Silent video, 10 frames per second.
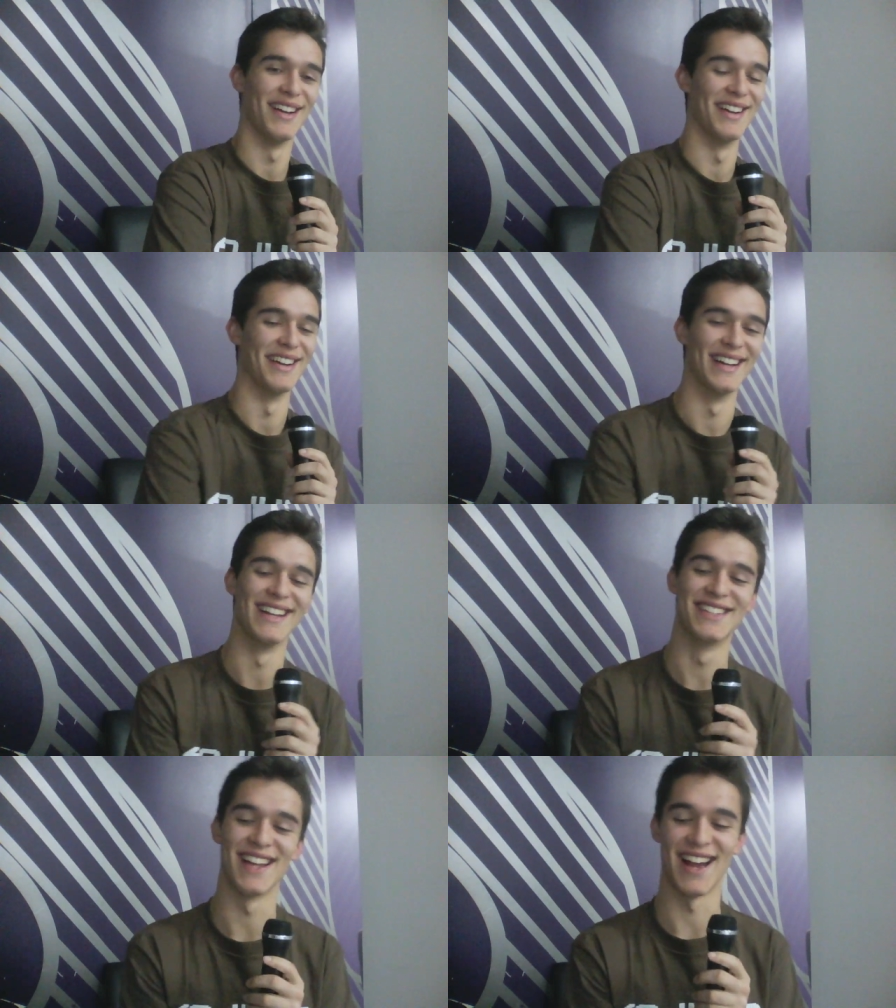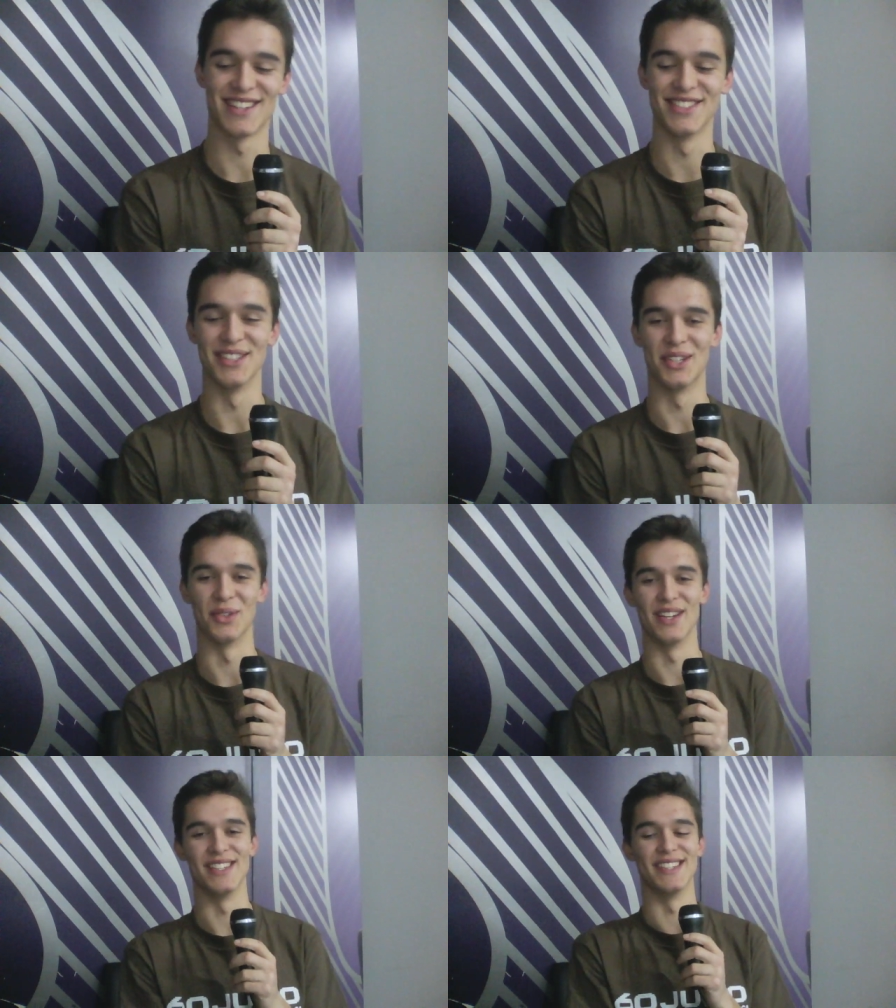Uh, it's actually
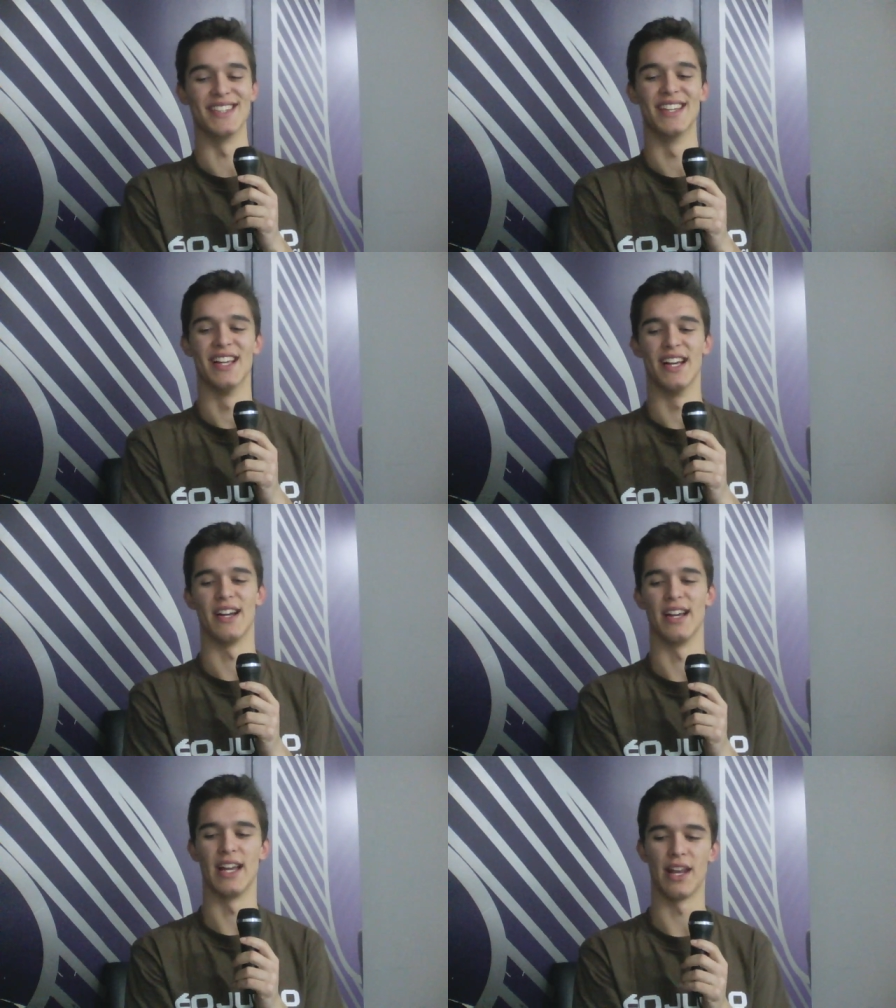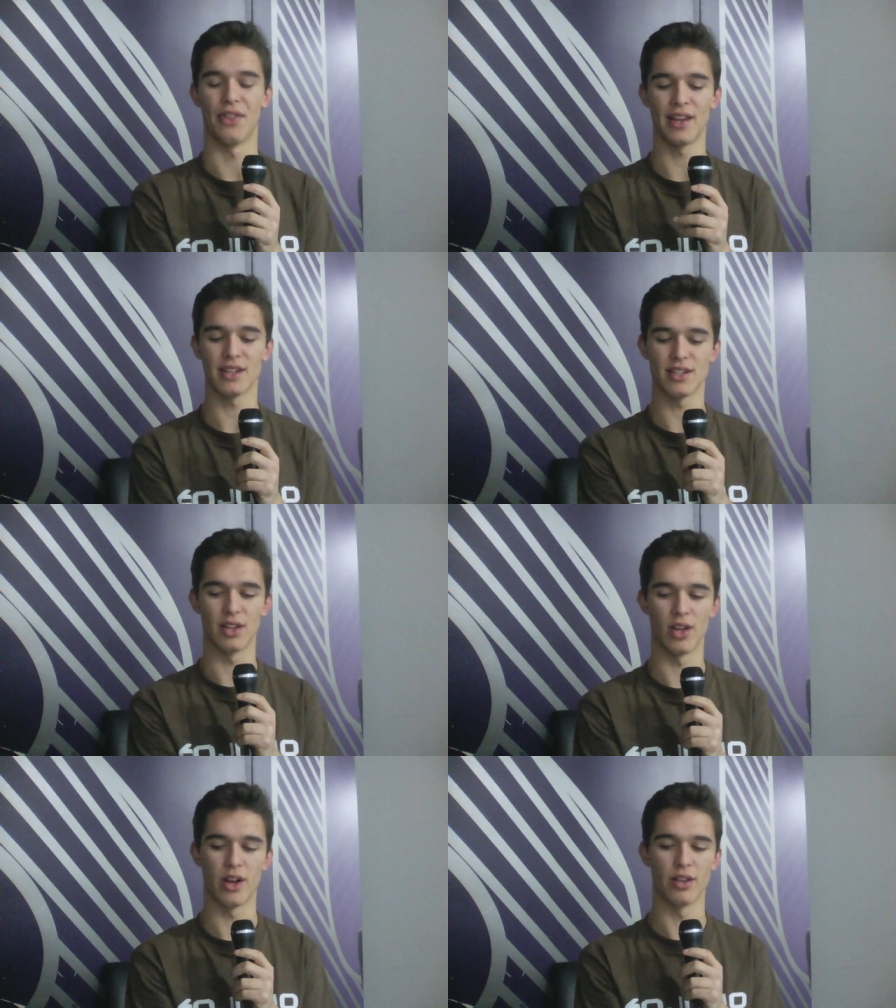crazy. Uh, and I think it's a
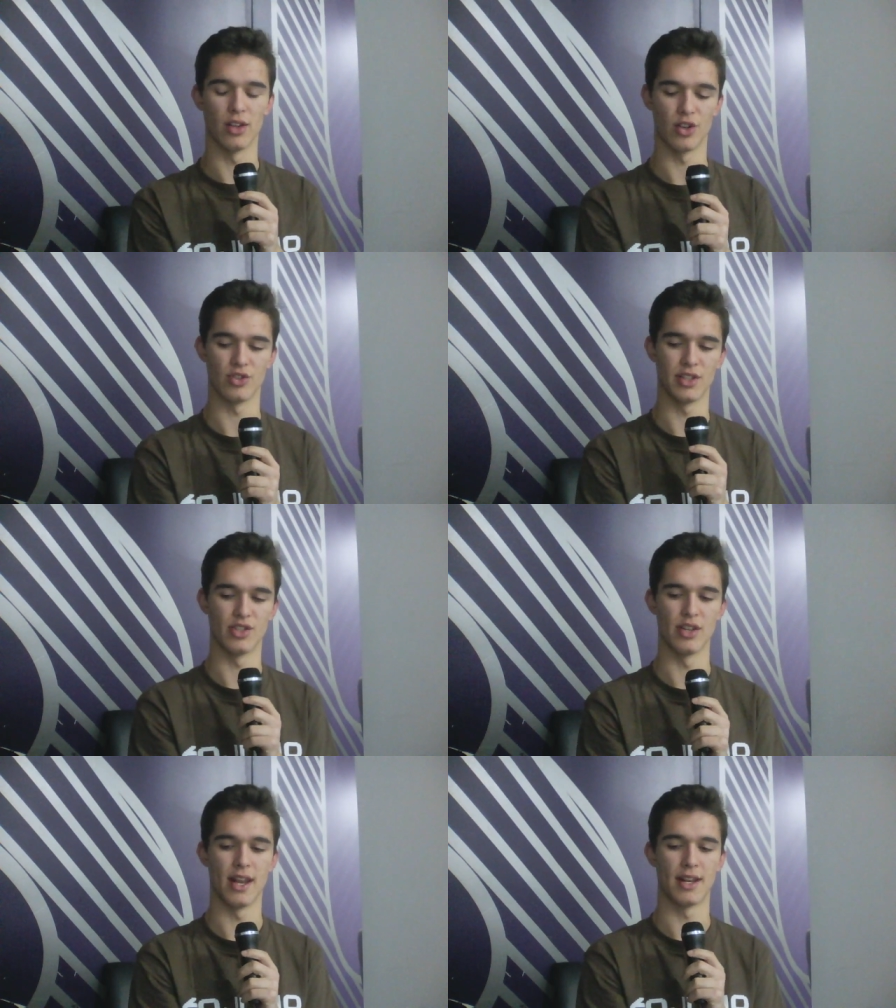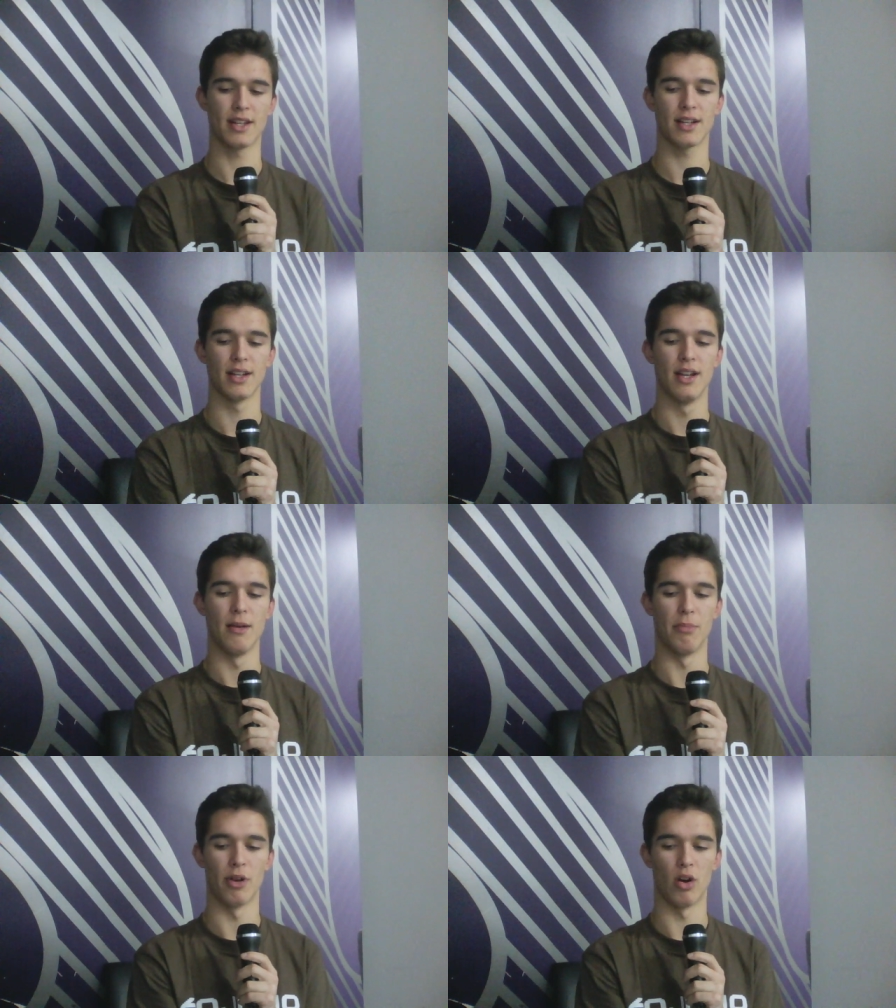lot largely genetic,
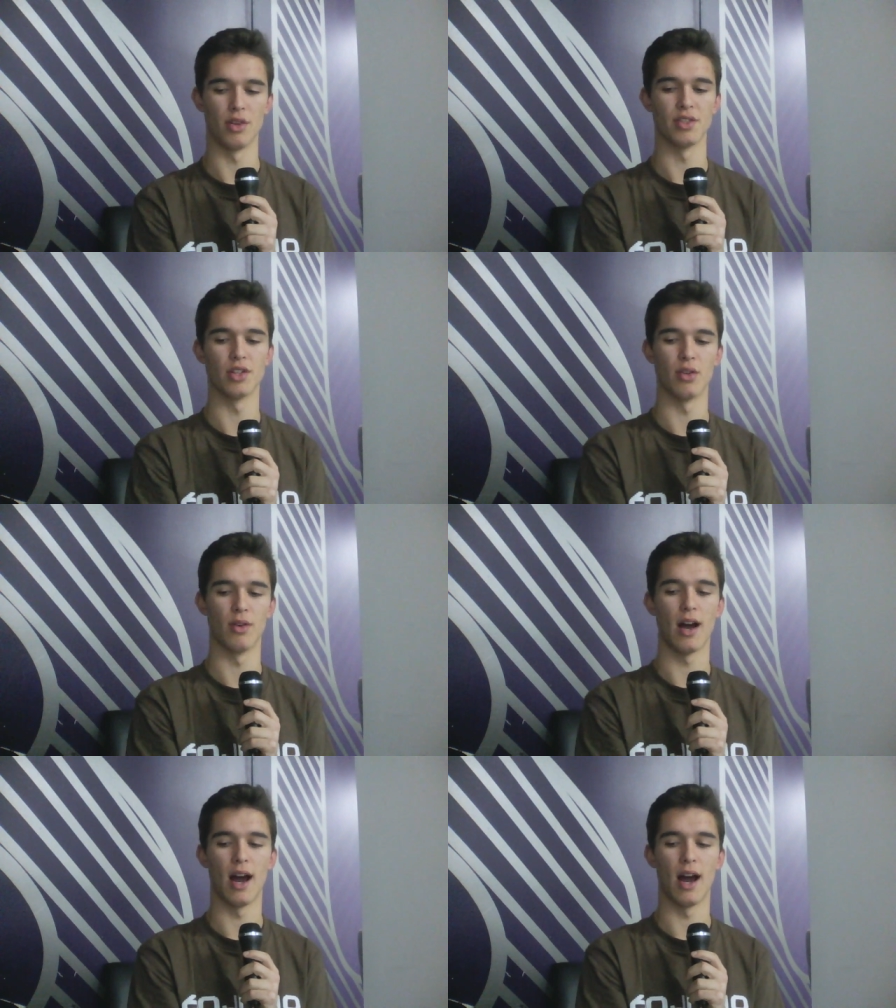but also